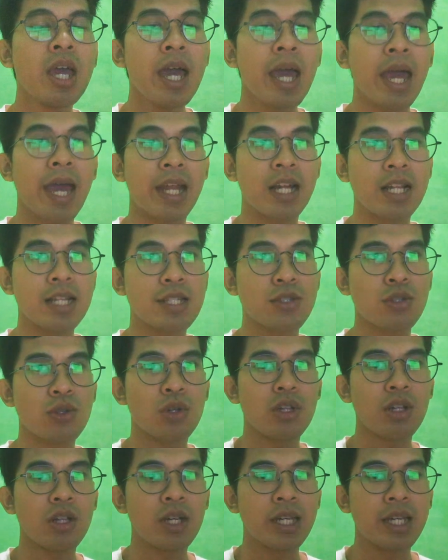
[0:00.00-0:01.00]
And
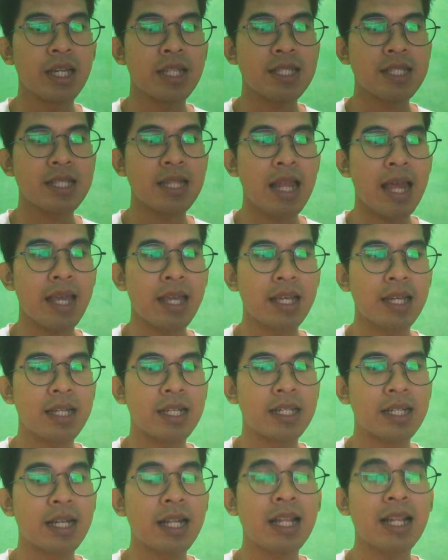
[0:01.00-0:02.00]
also it's like
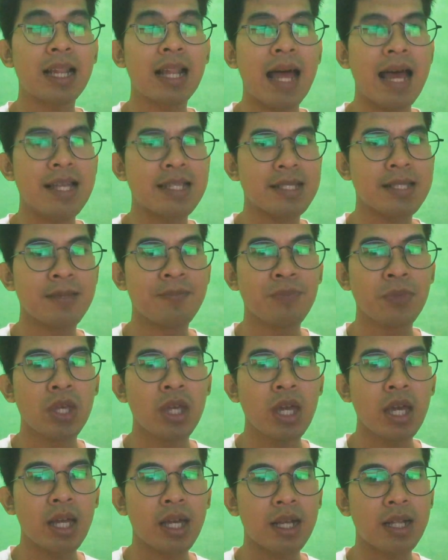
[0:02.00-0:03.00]
a class
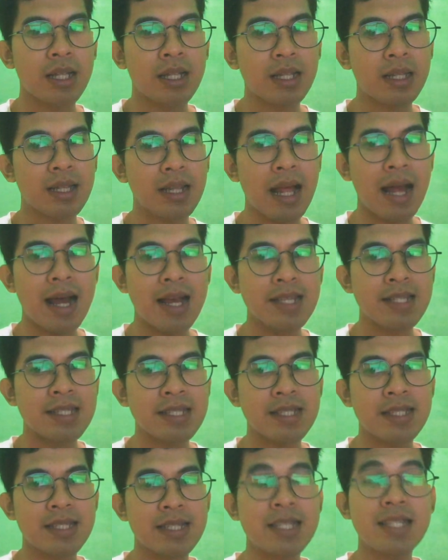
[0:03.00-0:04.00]

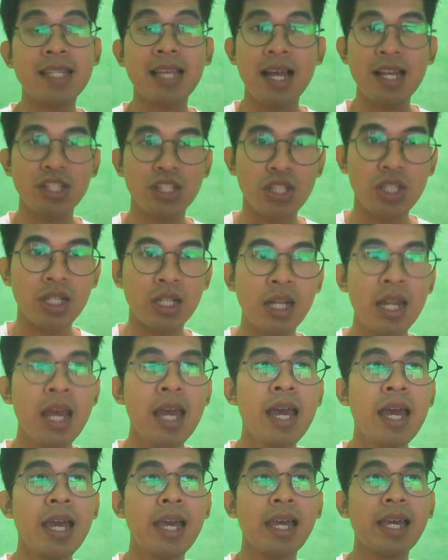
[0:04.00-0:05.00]
discussion.
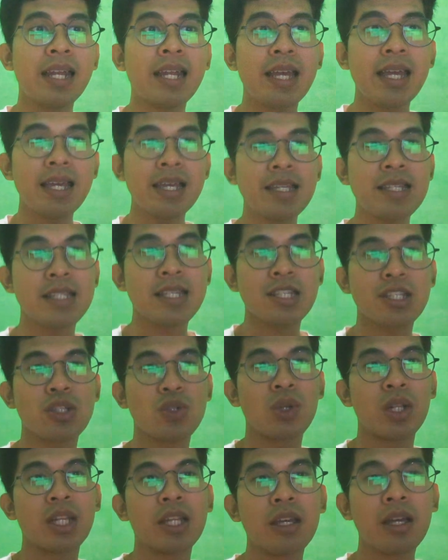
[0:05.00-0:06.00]
It is
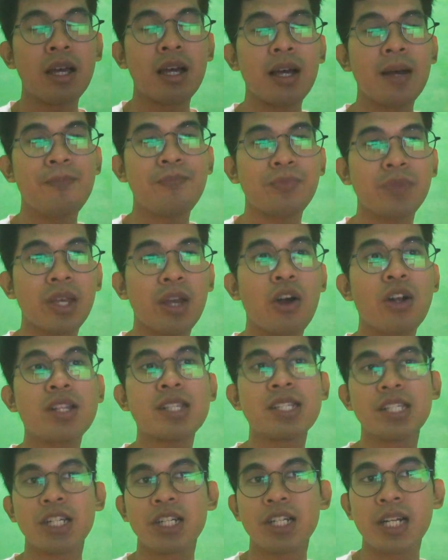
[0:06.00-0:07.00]
actually
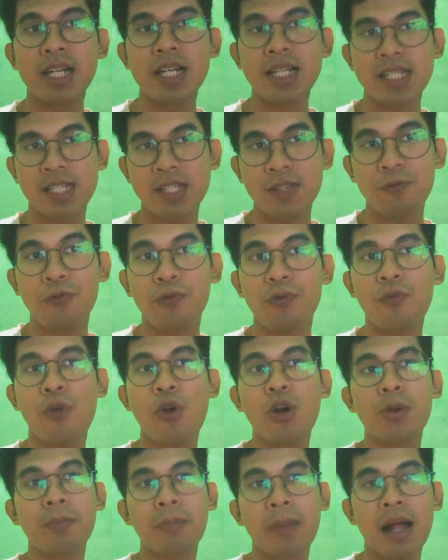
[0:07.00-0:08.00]
considered as
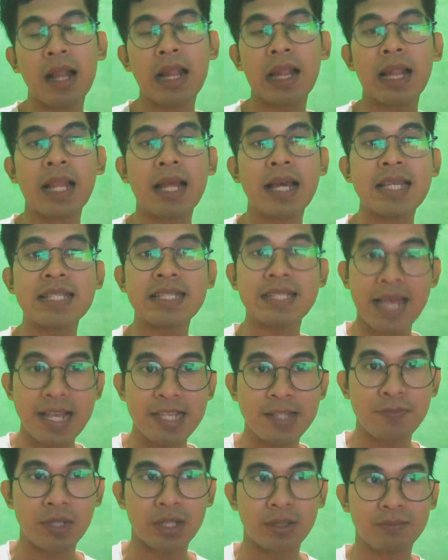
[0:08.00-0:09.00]
formal
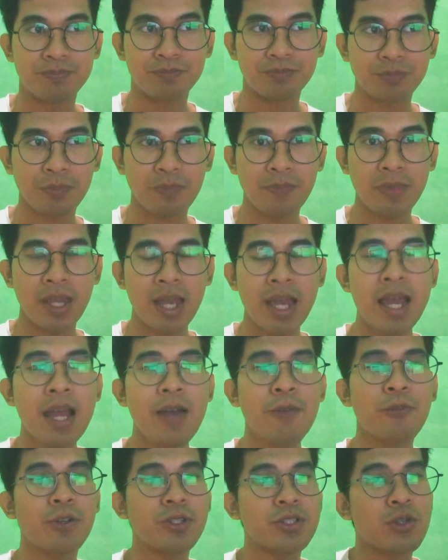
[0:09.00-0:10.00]
assessment.
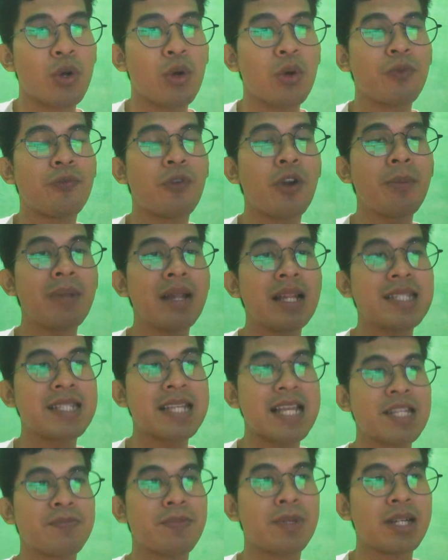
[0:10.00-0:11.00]
So formal
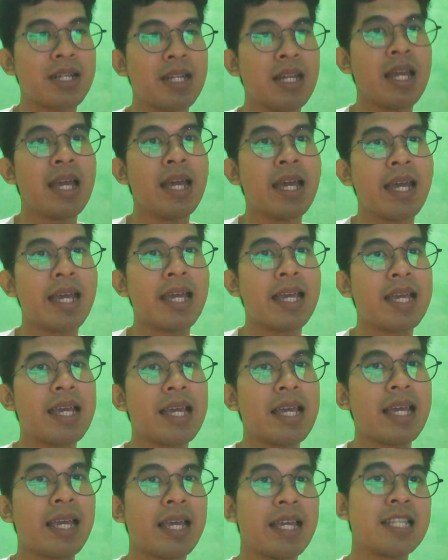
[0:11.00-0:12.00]
assessment
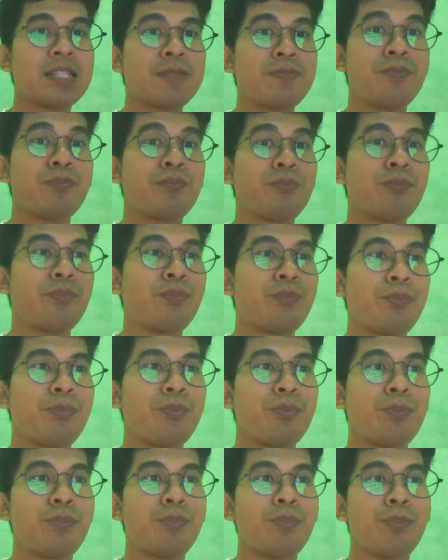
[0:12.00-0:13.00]
is
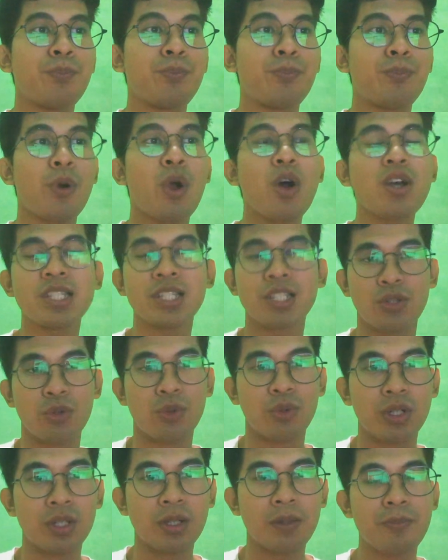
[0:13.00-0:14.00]

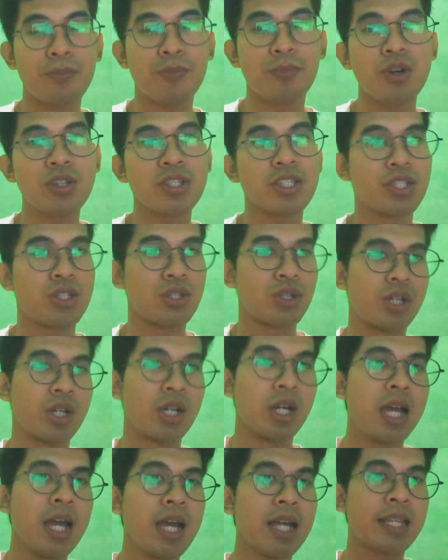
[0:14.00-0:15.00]
procedure
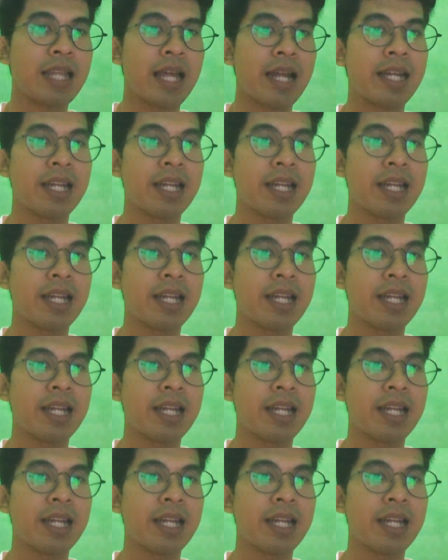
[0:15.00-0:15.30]
that